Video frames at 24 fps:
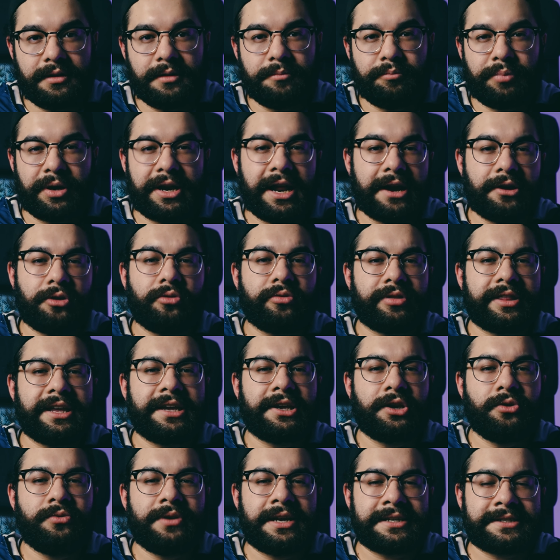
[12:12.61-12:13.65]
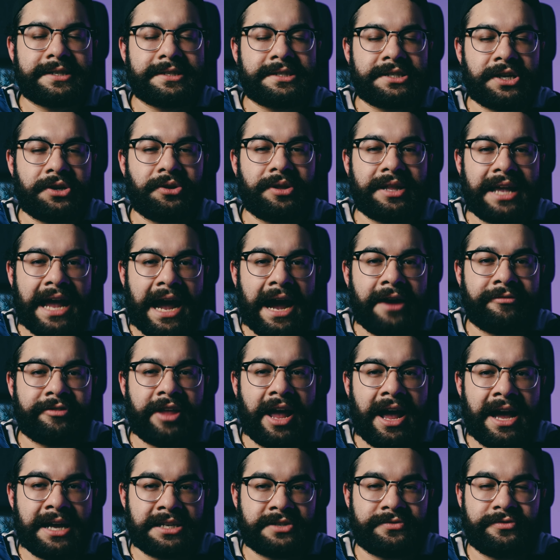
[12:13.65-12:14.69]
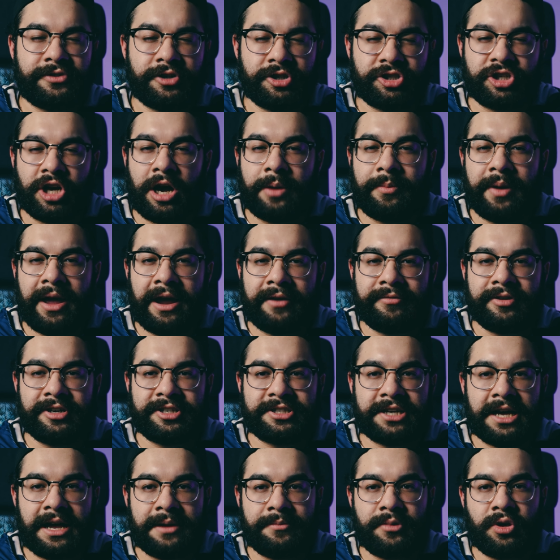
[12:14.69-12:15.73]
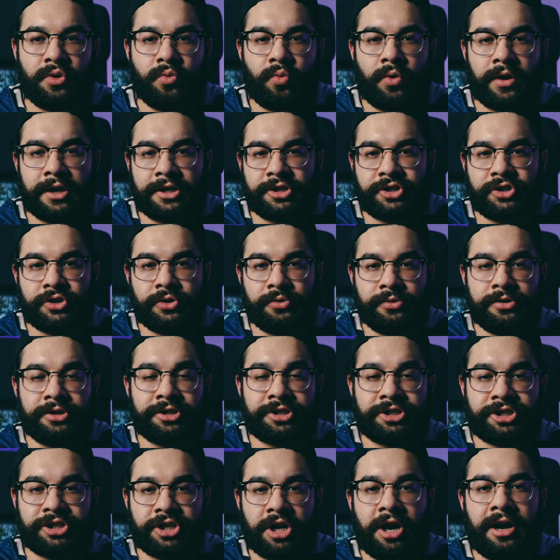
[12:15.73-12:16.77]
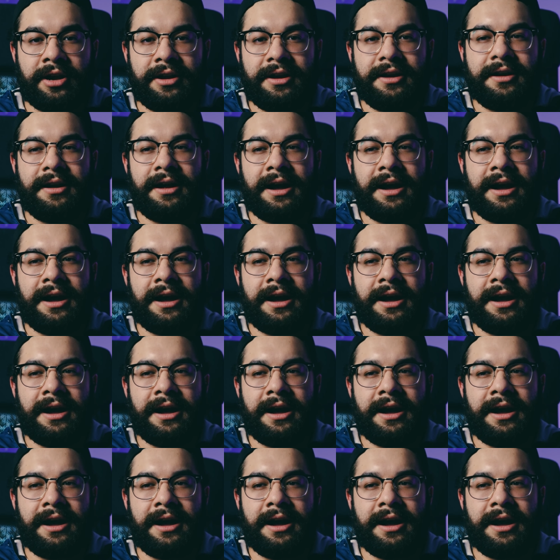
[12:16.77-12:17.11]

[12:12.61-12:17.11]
But I don't think you necessarily have to ask for a job every time you want to shoot your shot.